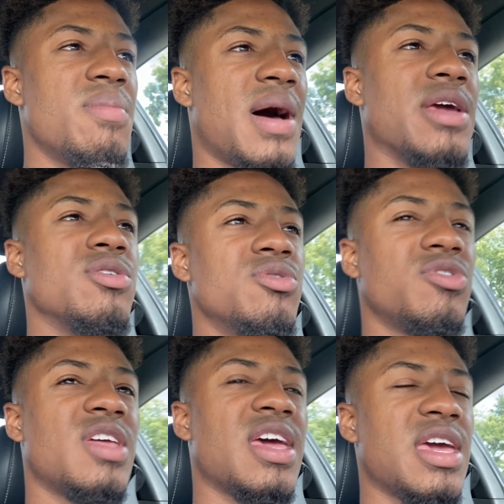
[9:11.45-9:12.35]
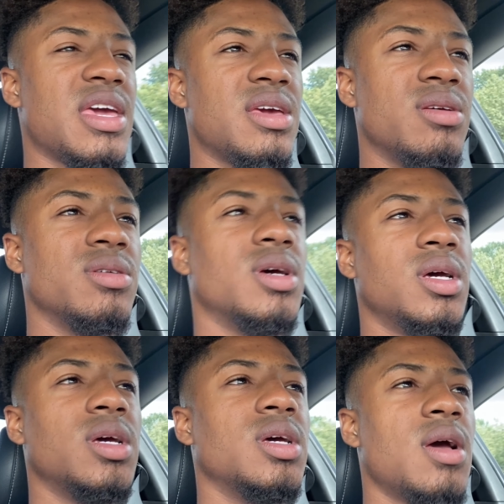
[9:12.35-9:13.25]
I used a
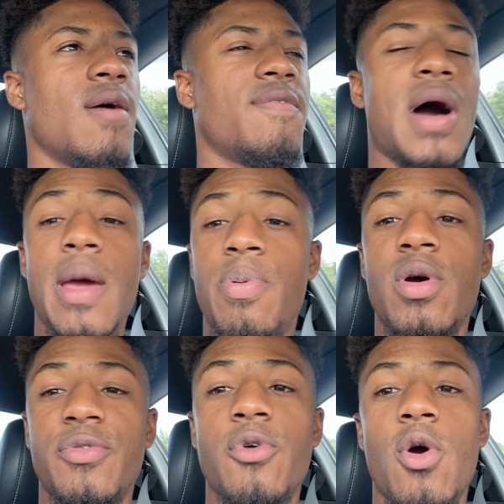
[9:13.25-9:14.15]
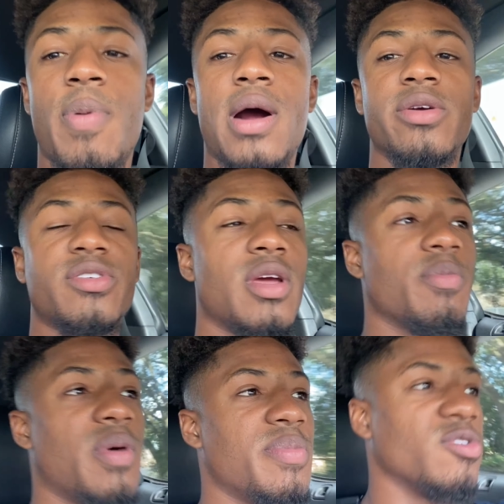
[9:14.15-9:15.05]
5.4 power
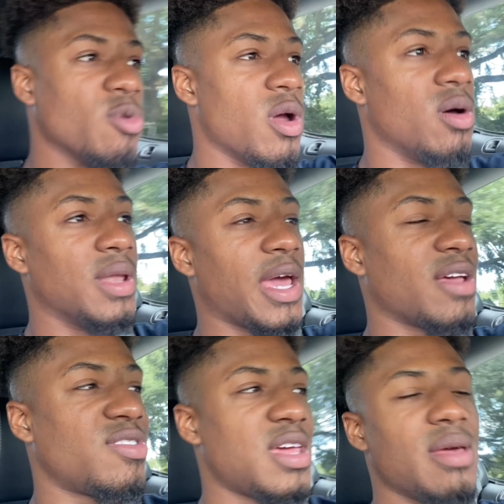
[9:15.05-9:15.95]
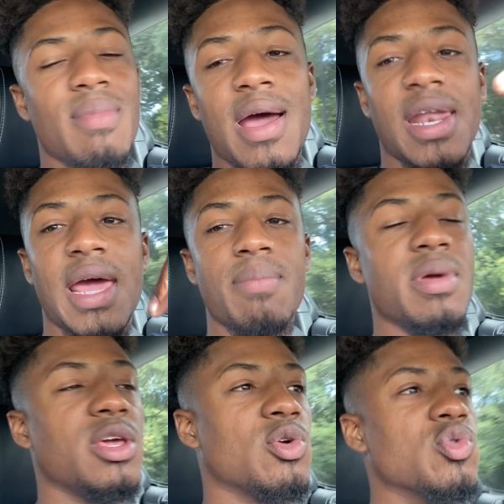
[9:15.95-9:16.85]
steering pump as well. Like I said, mine had
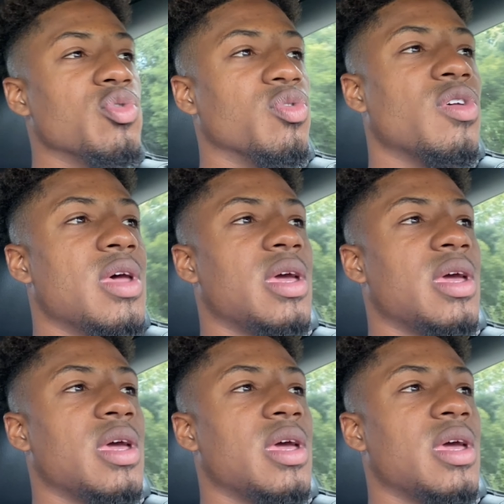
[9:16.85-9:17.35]
many grooves.